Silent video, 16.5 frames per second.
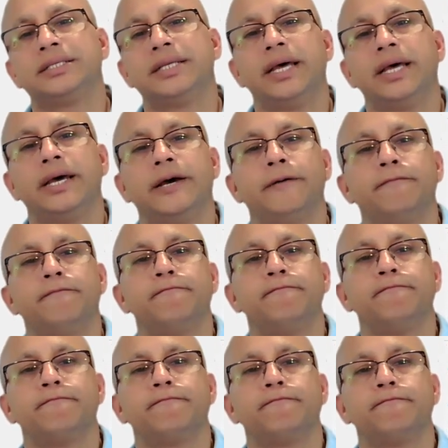
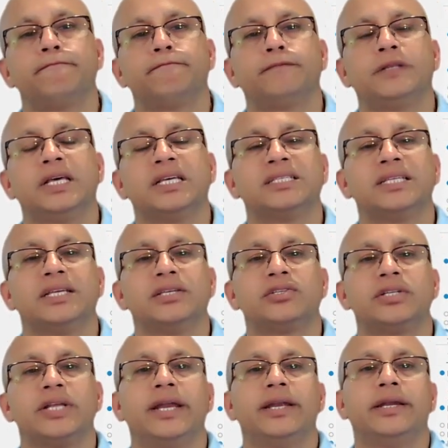a
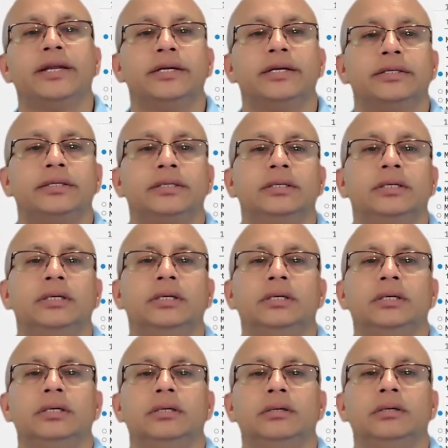standard
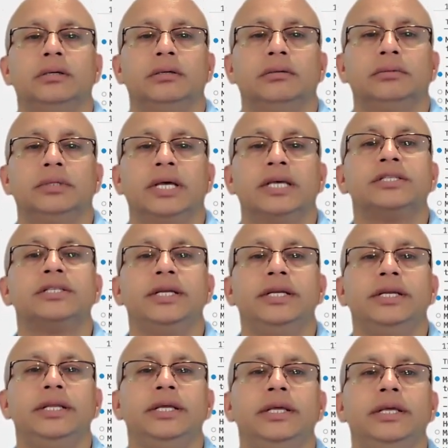
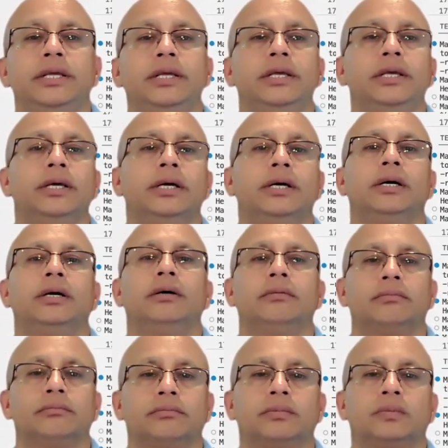STD
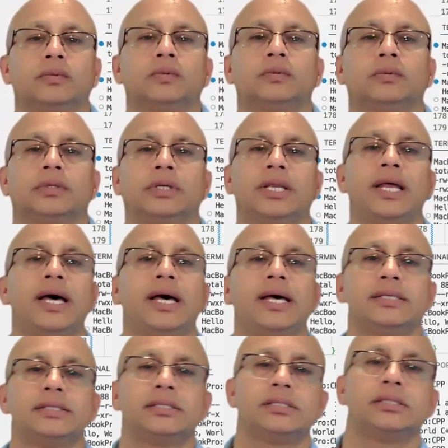
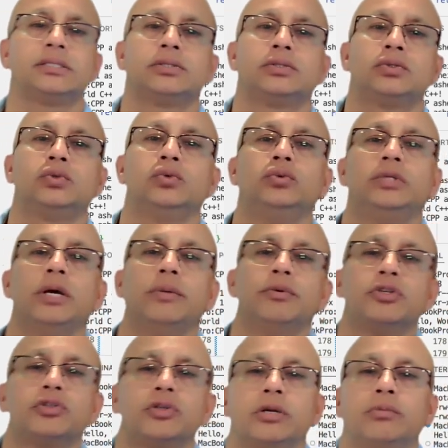class to
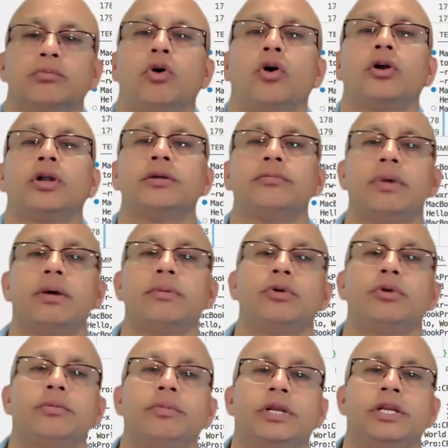demonstrate modern
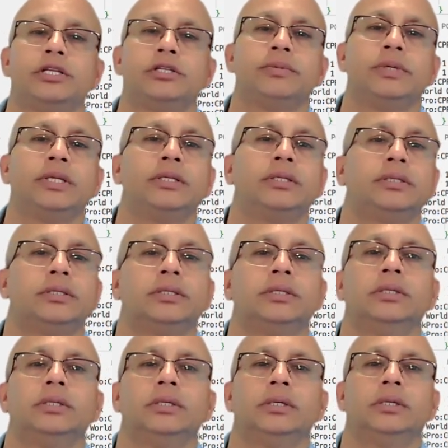memory management.
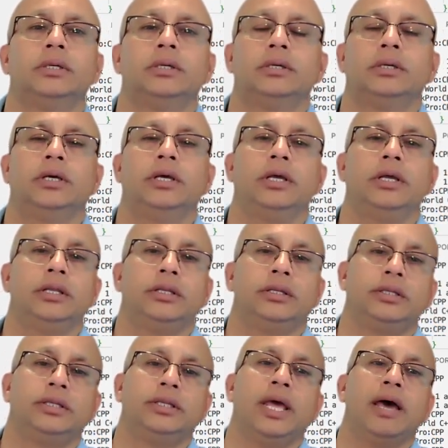
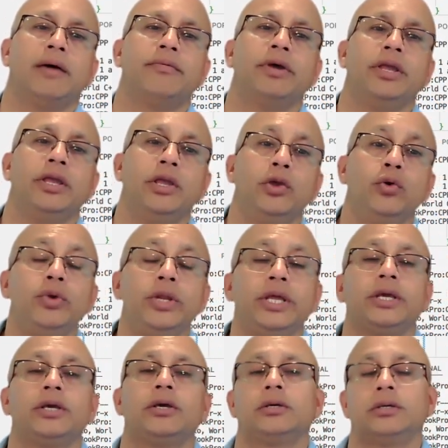It have a
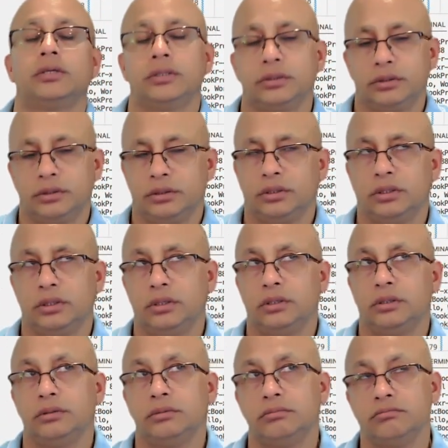unique
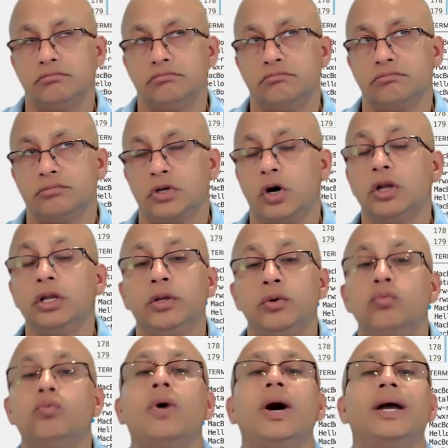only
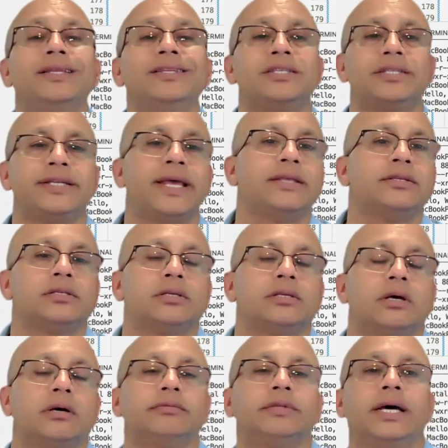one instance
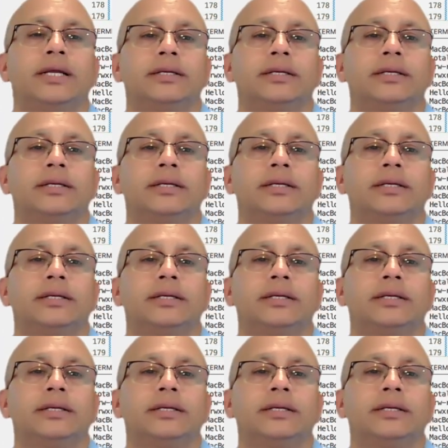of